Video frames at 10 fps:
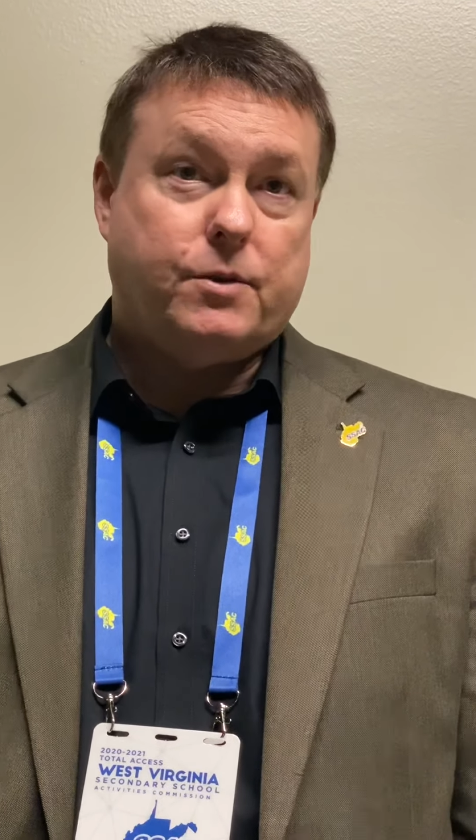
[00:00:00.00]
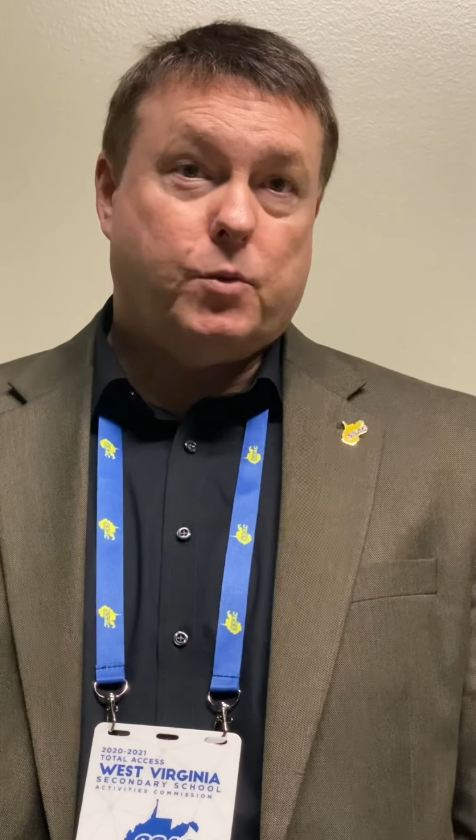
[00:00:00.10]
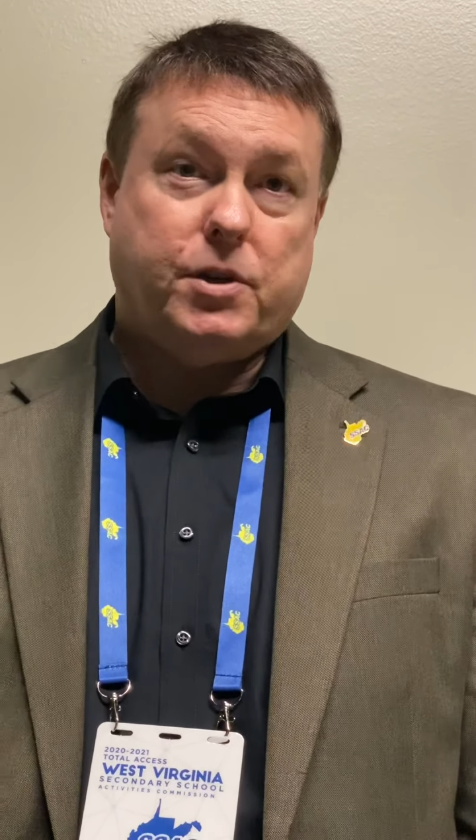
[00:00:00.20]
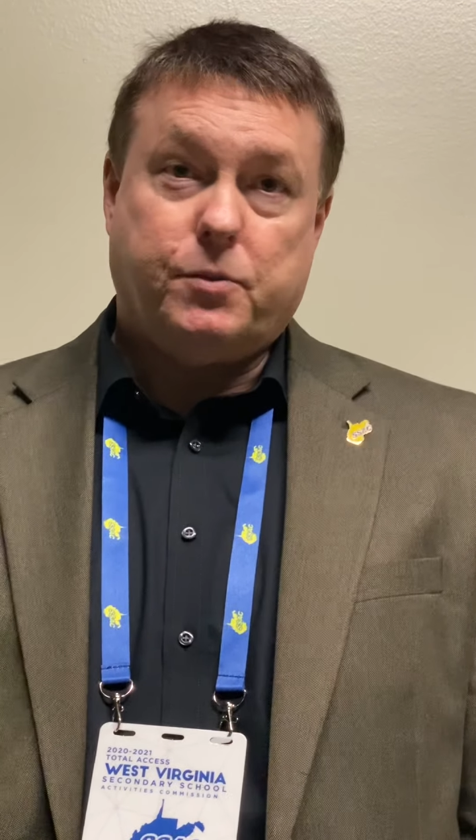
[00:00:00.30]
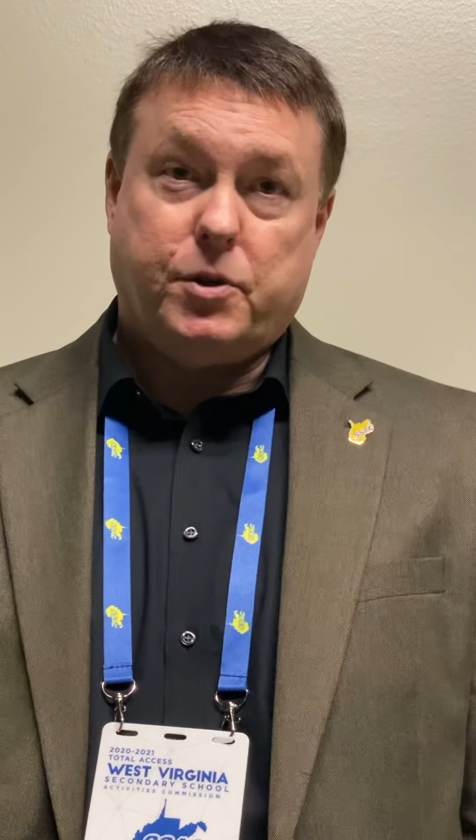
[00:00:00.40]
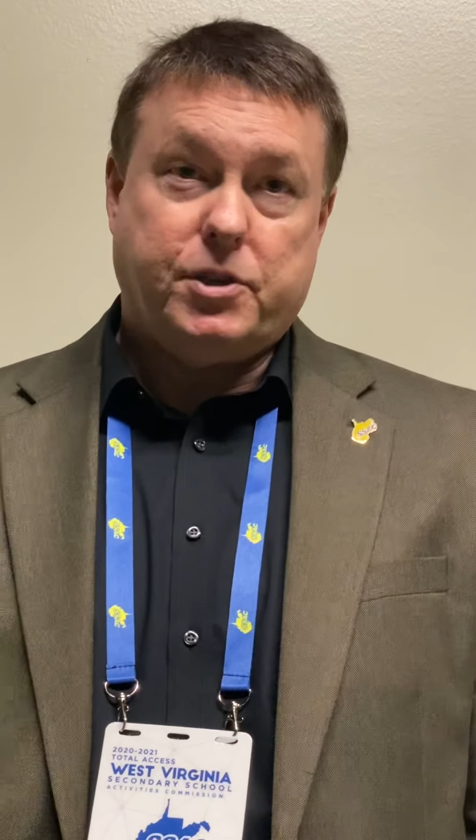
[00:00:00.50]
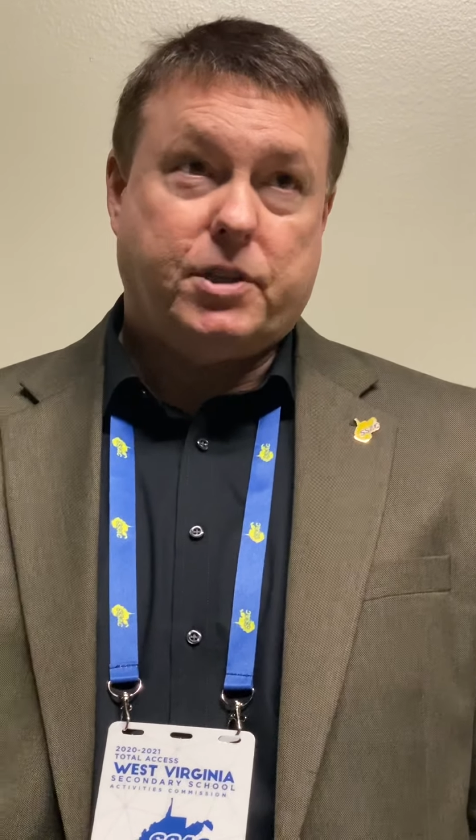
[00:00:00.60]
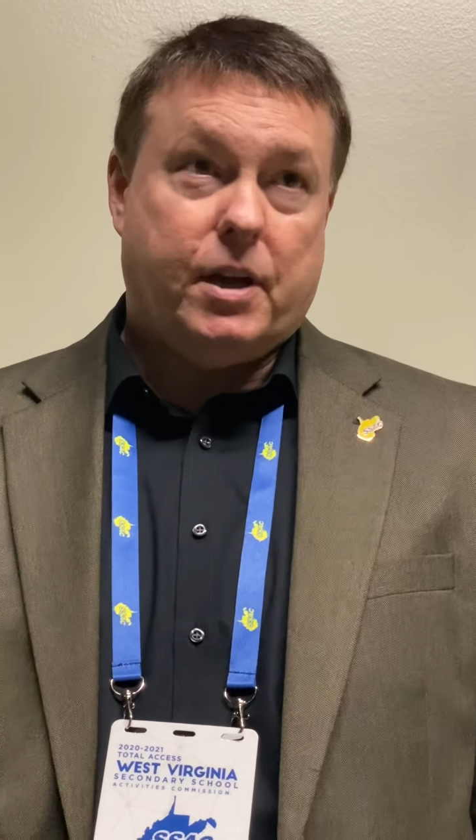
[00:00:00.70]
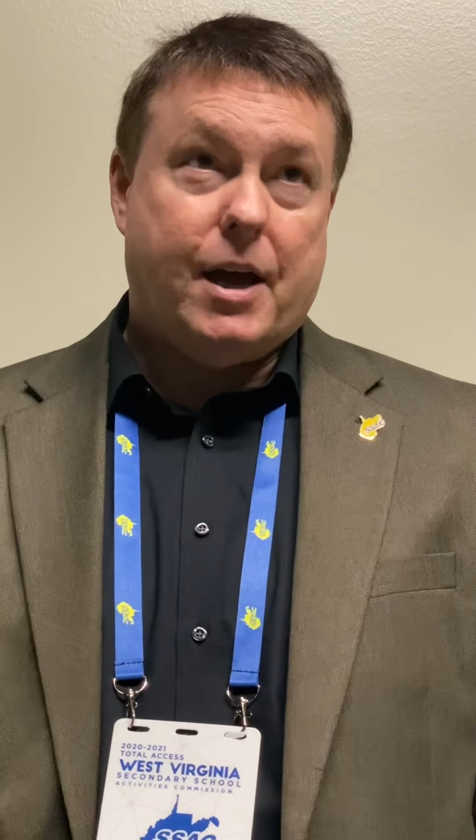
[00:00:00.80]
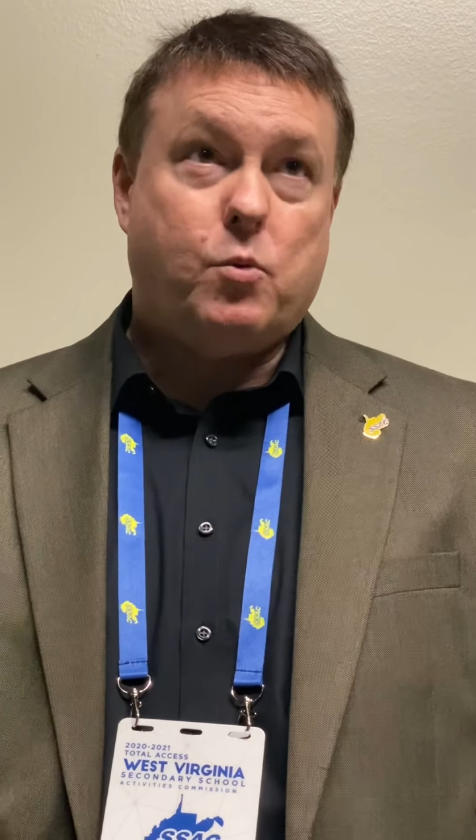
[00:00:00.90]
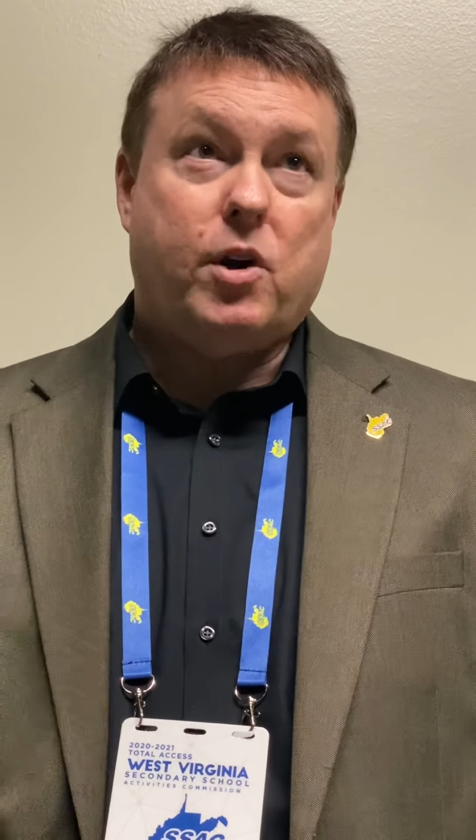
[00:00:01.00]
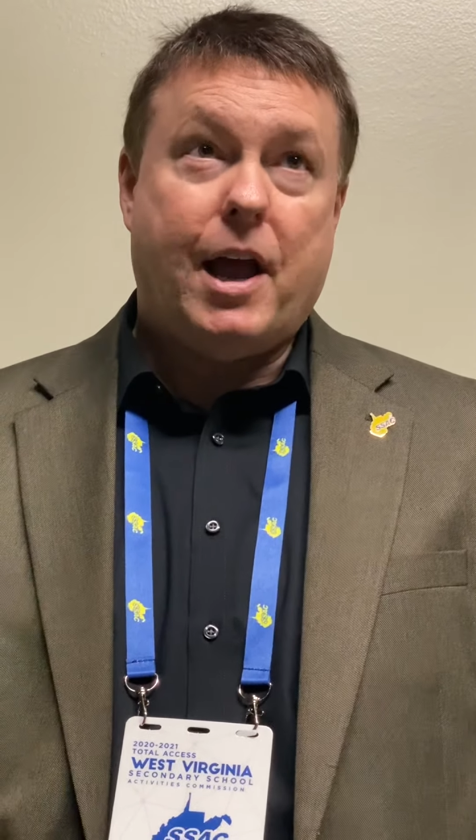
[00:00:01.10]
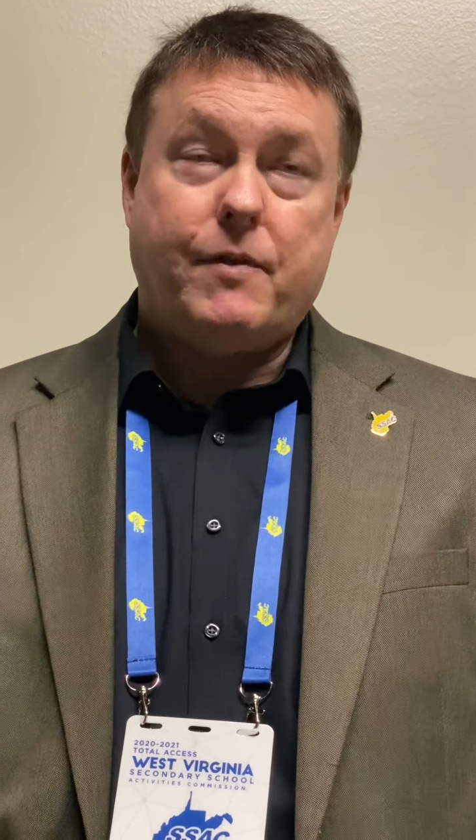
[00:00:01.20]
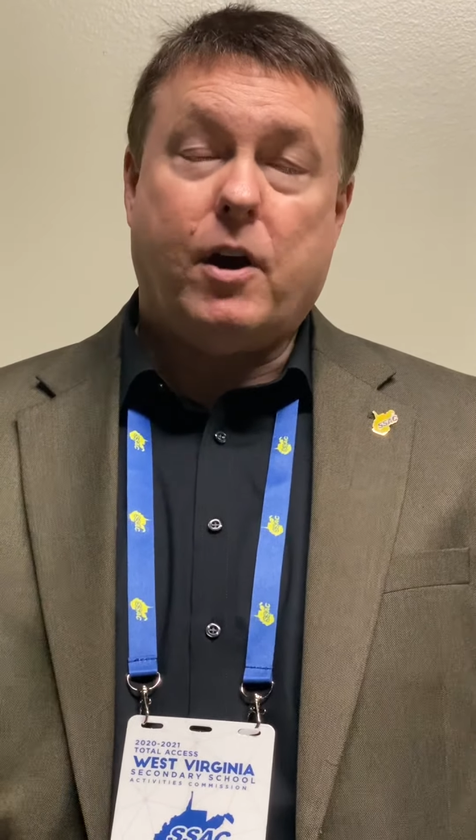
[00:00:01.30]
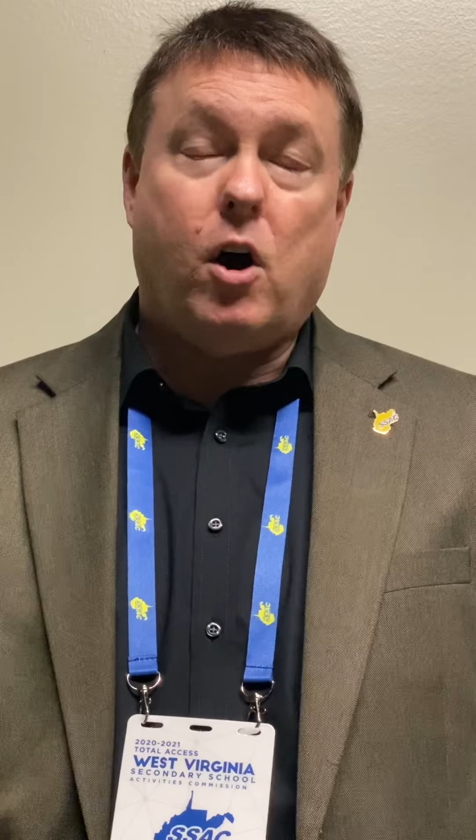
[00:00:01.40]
And we're, we're just glad we're having